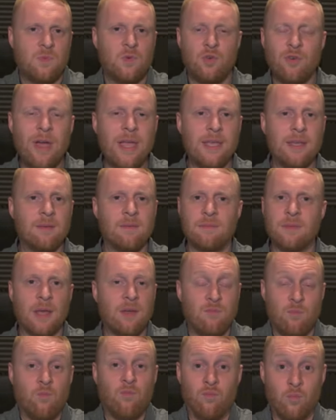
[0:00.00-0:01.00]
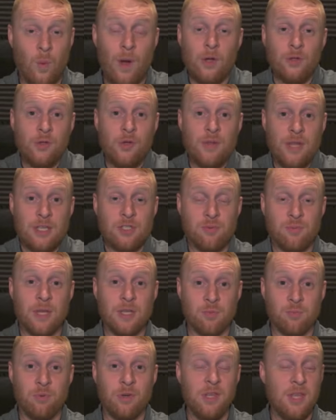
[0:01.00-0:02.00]
great, like, well done, that's,
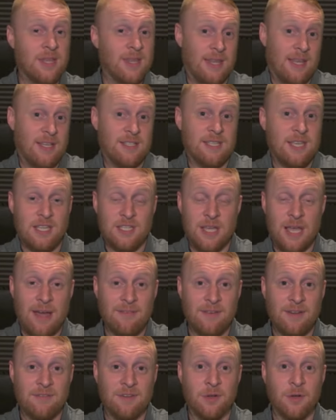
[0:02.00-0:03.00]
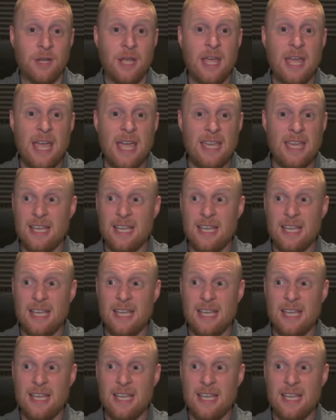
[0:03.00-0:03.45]
that's brilliant. Like I say, I've never done it.